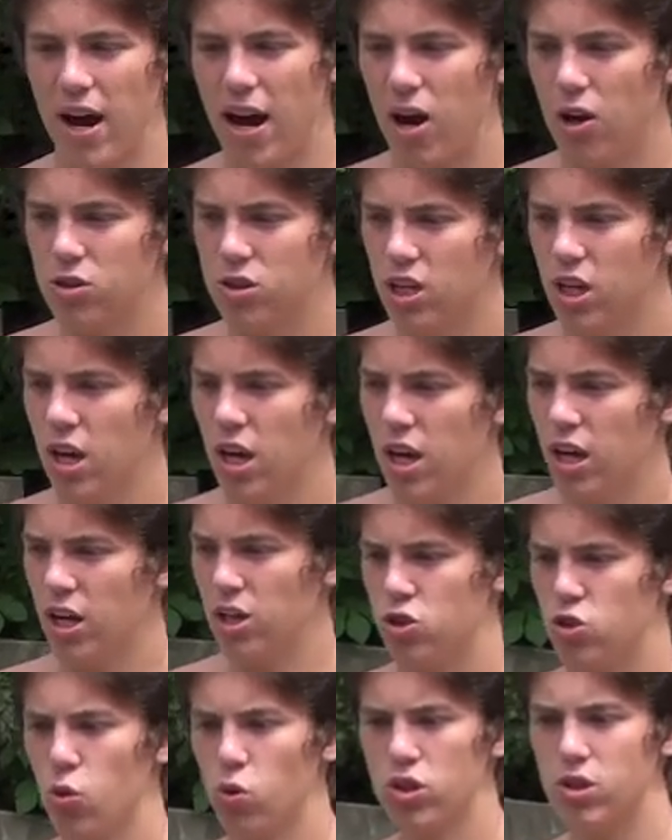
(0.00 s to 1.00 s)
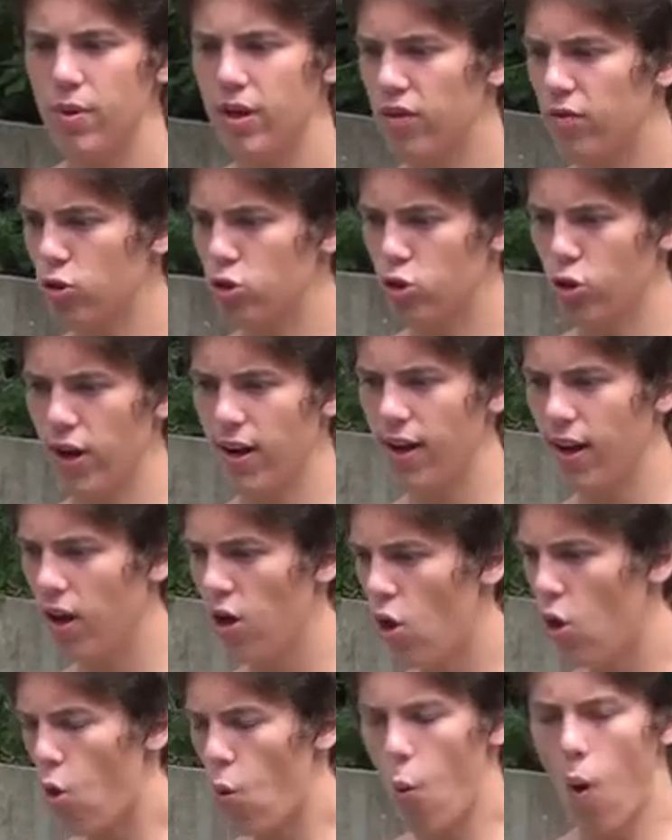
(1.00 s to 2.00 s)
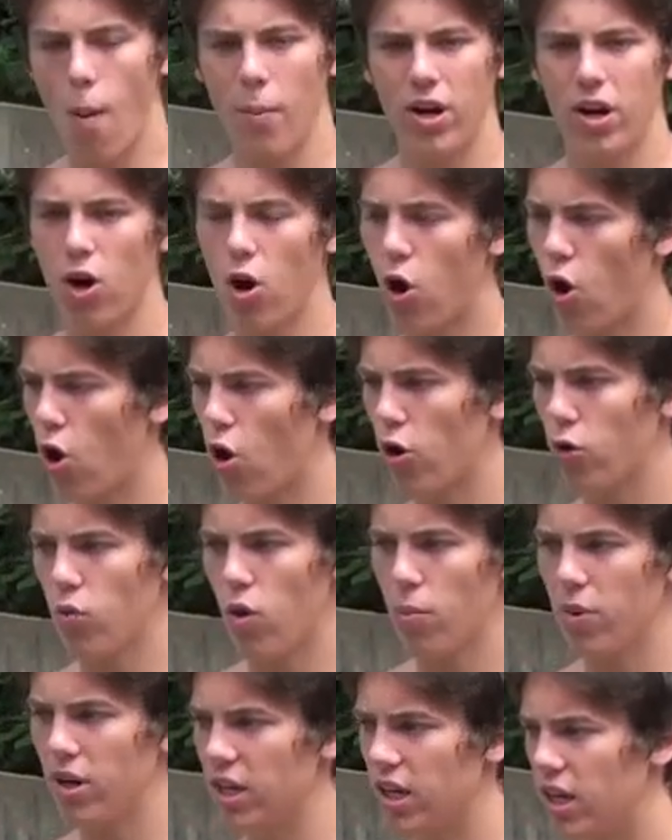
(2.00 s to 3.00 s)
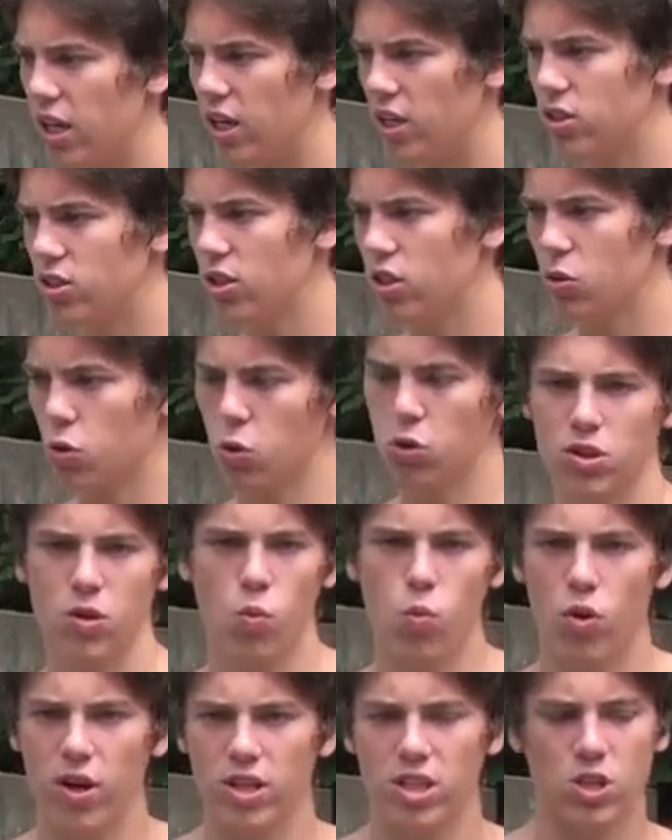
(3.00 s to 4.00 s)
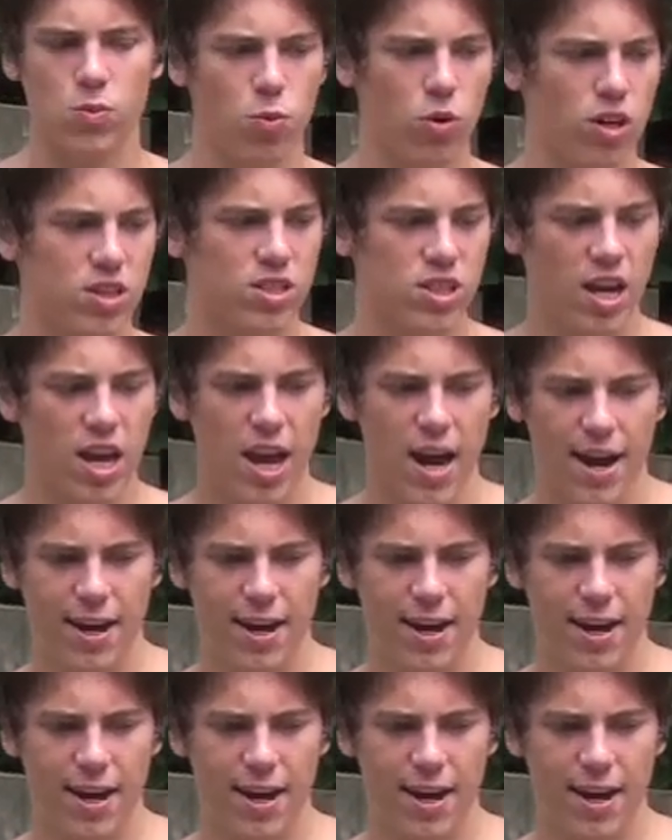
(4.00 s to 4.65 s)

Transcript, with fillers: pounds is doing some interval training, one minute hard, one minute easy, or doing some wind sprints,